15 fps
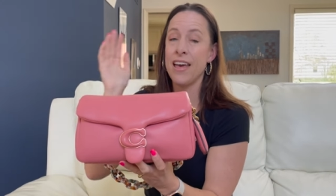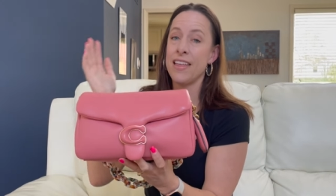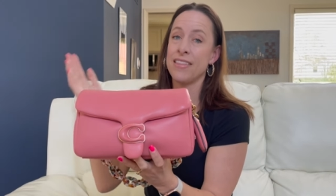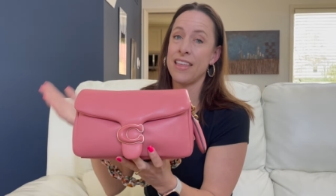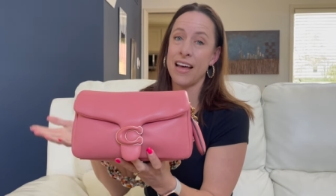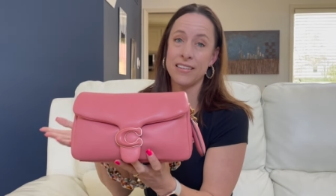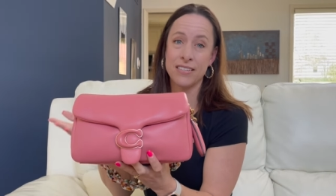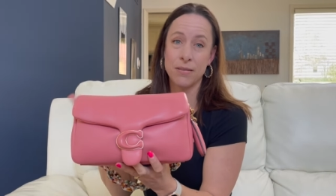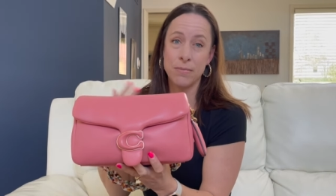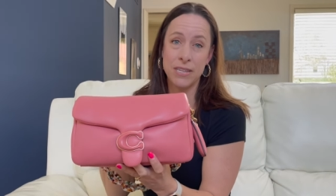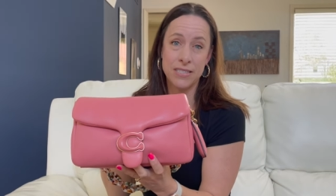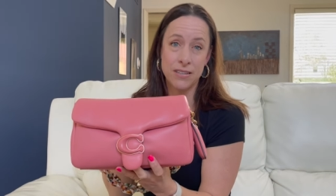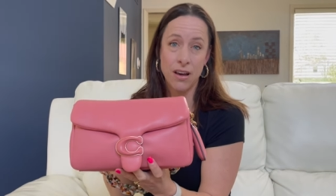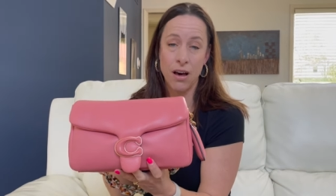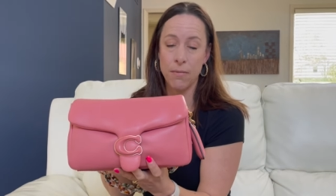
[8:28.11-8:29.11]
That to me
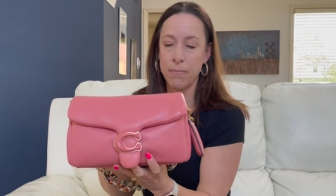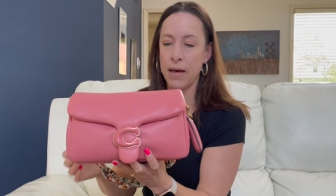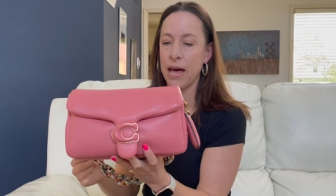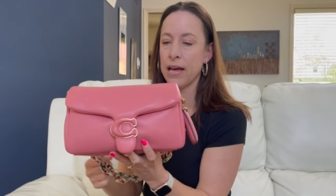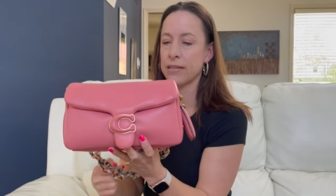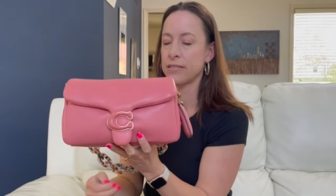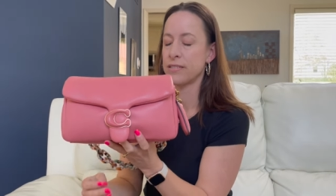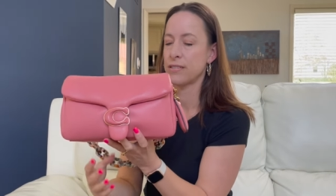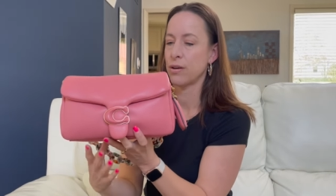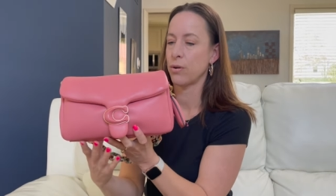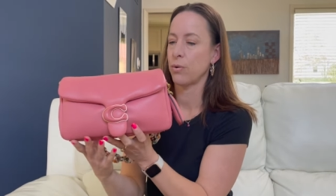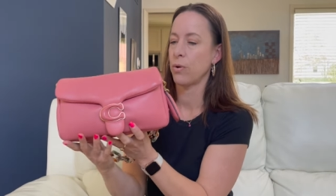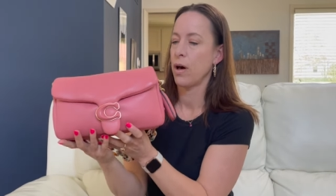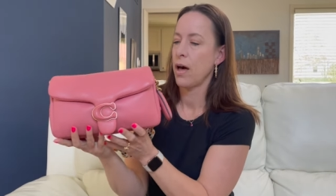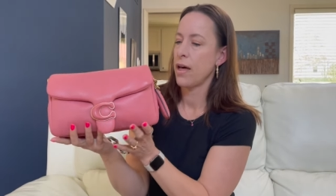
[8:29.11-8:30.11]
is compact,
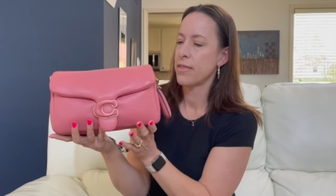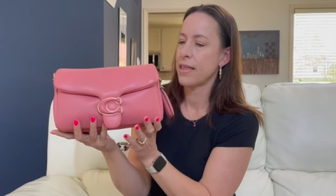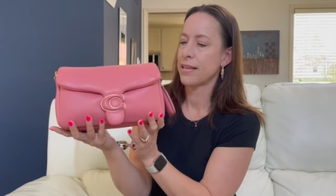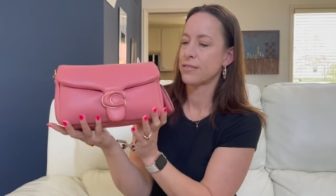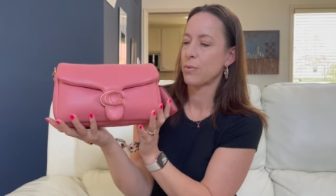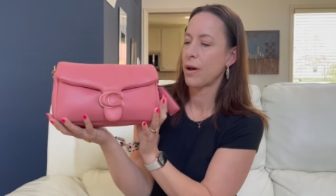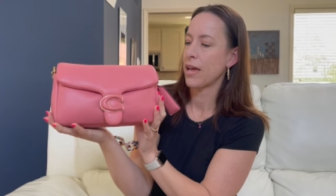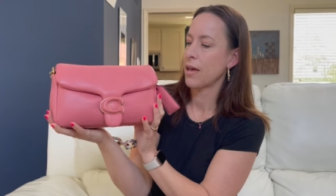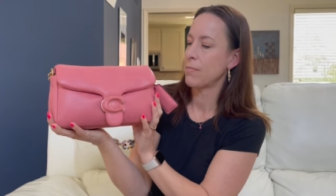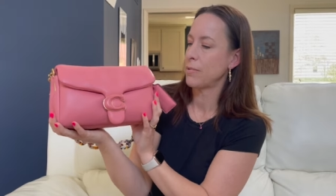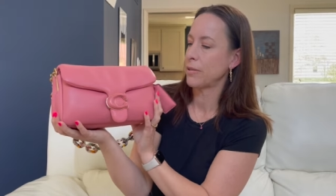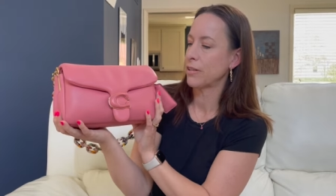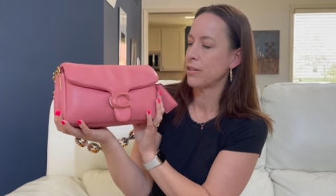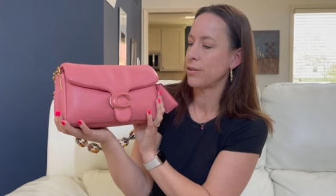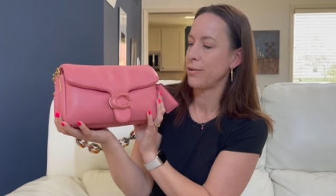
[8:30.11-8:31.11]
so that's why I'm
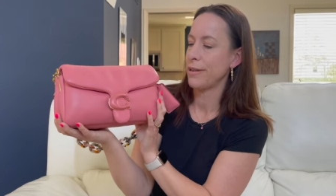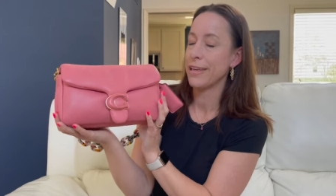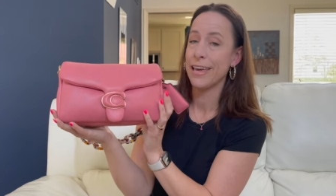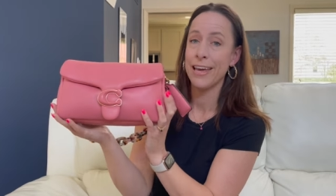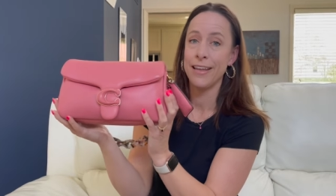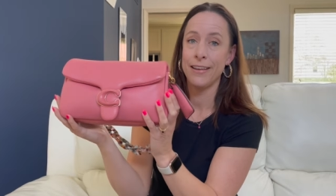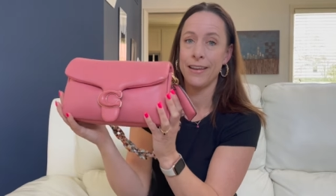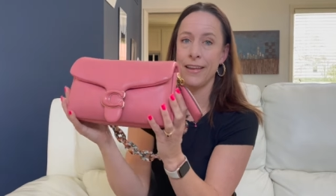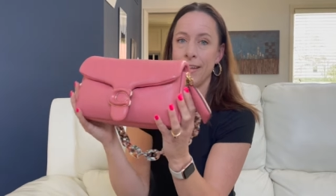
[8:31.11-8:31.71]
including it.